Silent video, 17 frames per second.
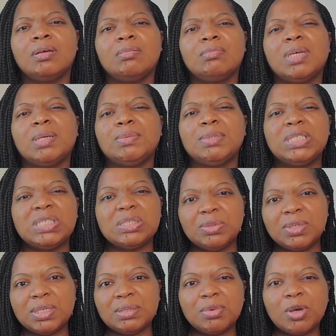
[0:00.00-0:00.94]
maybe 2
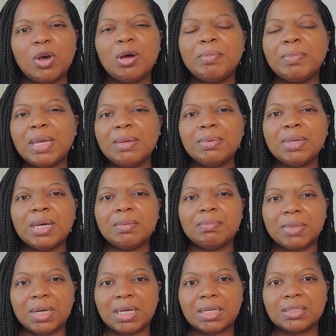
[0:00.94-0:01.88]
weeks or maybe a
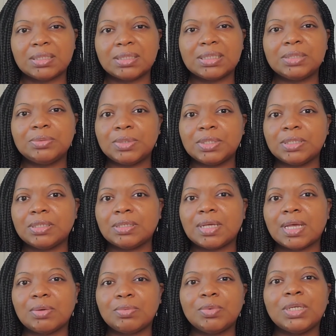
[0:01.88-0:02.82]
month. See what
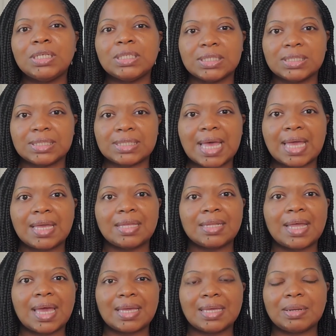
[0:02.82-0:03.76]
it looks
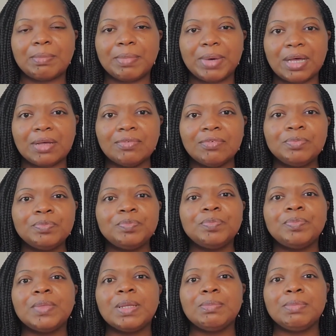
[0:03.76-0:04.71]
like in a month.
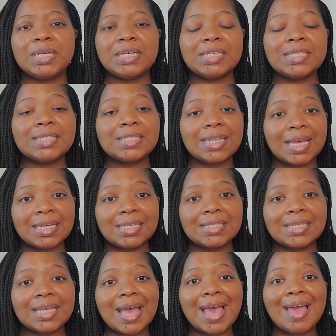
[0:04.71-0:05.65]
Because like I
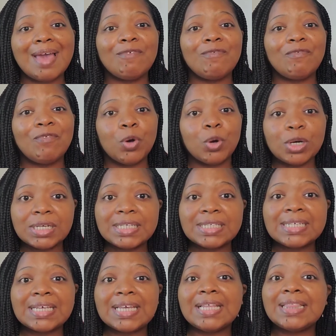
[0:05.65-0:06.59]
said, I have
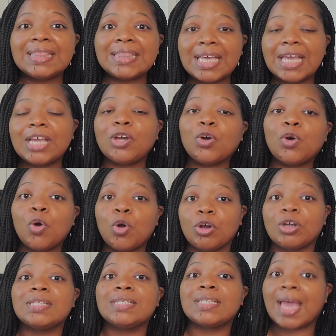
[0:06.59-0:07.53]
4C thick
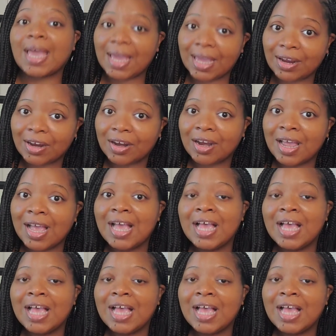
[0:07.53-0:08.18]
coarse hair.